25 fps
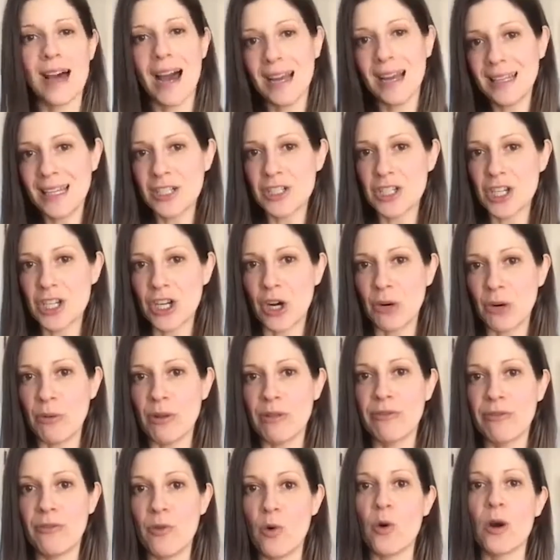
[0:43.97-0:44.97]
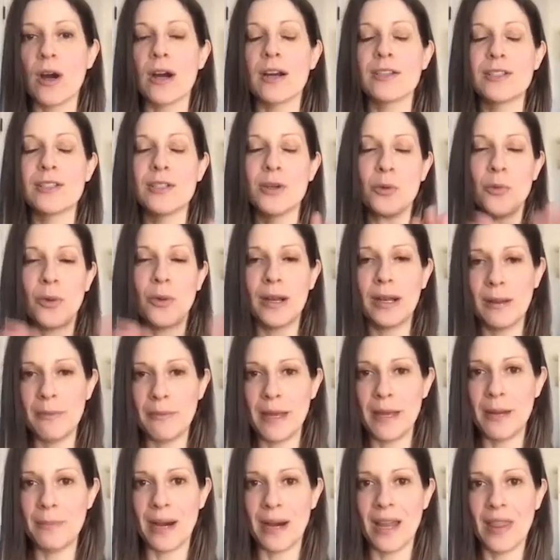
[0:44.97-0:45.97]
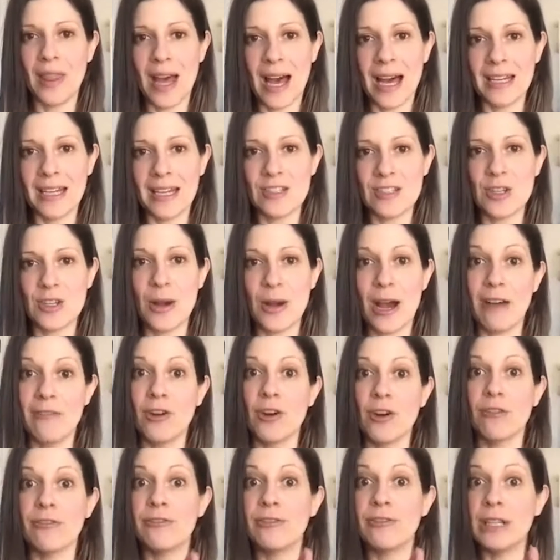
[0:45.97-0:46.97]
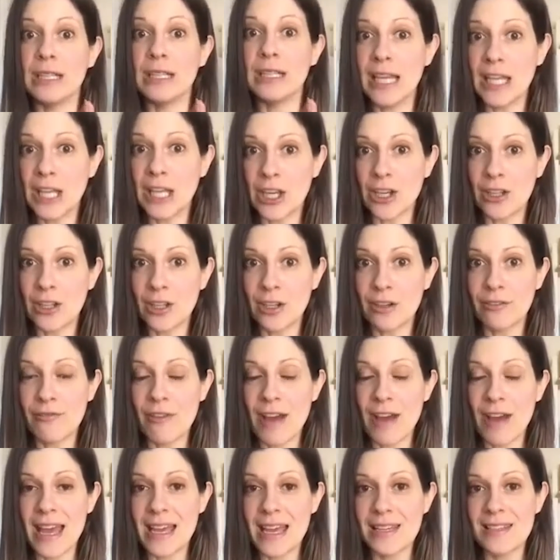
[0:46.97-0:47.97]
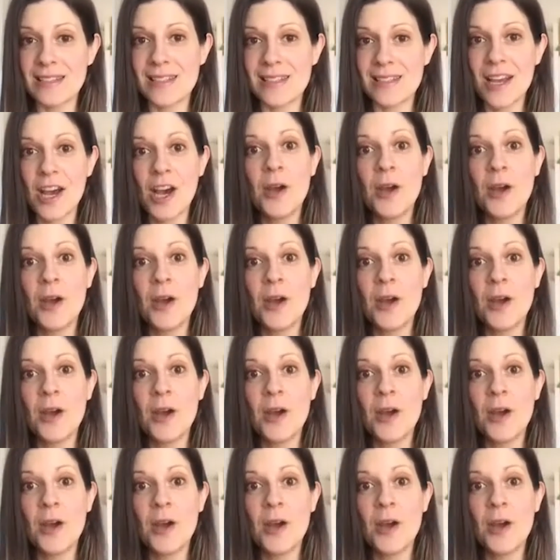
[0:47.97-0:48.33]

I like to go with 4. So what I mean by that is you have your follicular phase,